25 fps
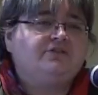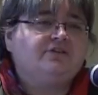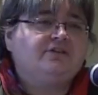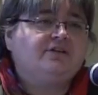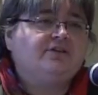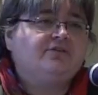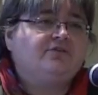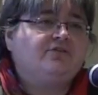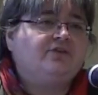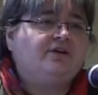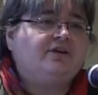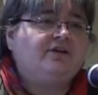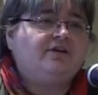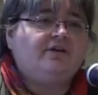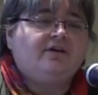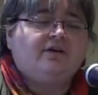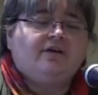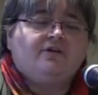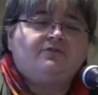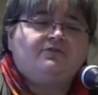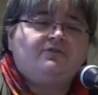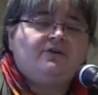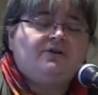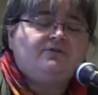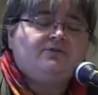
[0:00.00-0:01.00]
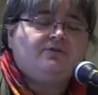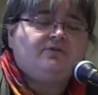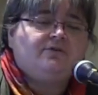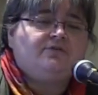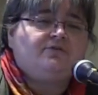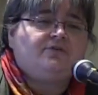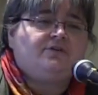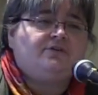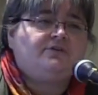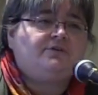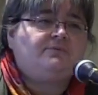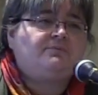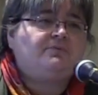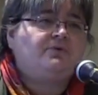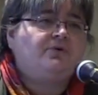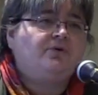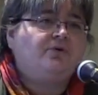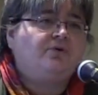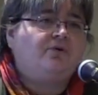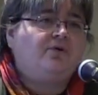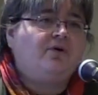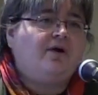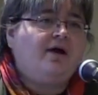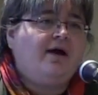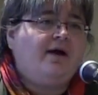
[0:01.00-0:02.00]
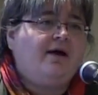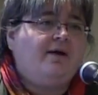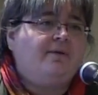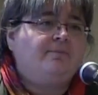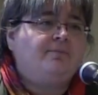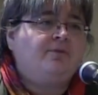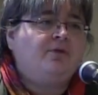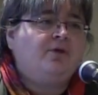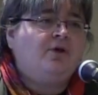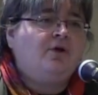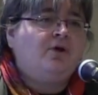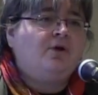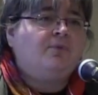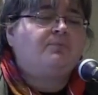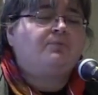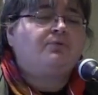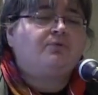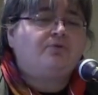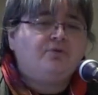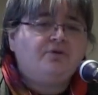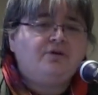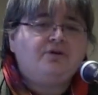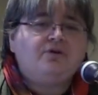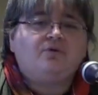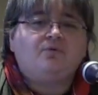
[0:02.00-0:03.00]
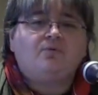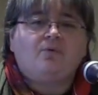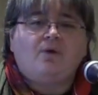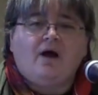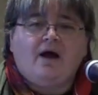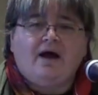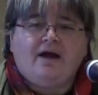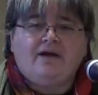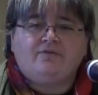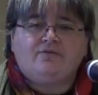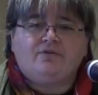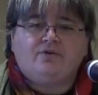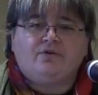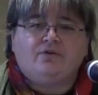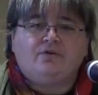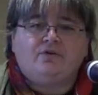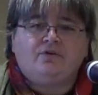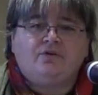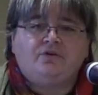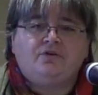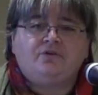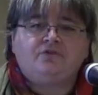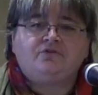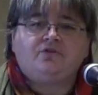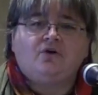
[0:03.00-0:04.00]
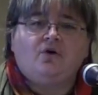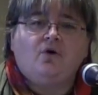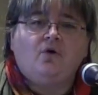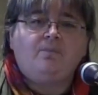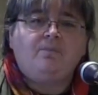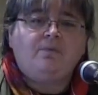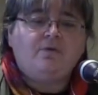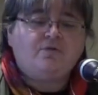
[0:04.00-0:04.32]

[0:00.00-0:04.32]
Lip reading: delivering a federally funded program, pre-arrival. So